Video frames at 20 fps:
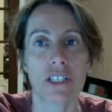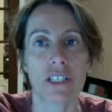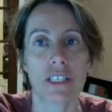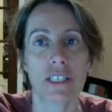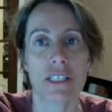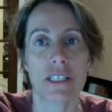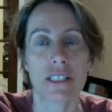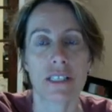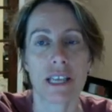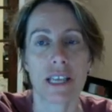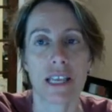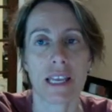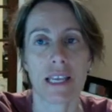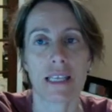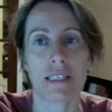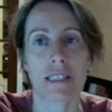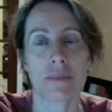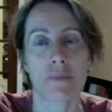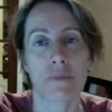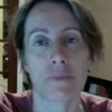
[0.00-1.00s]
this thing
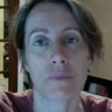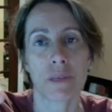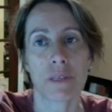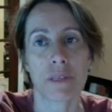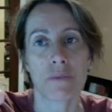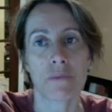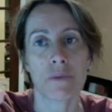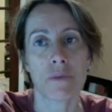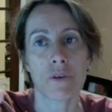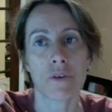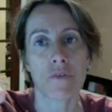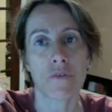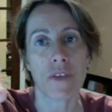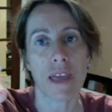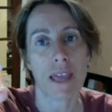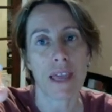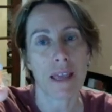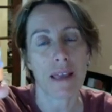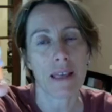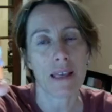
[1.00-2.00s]
is
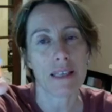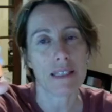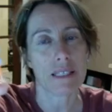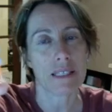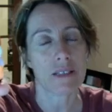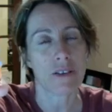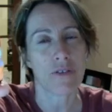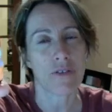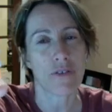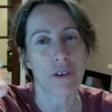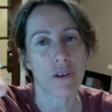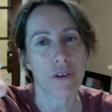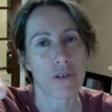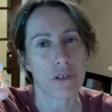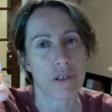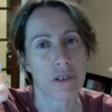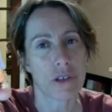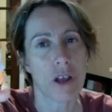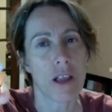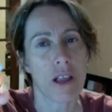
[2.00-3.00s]
moving because it's not frozen
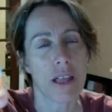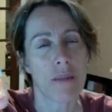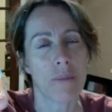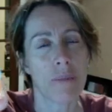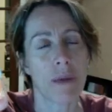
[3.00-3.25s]
solid,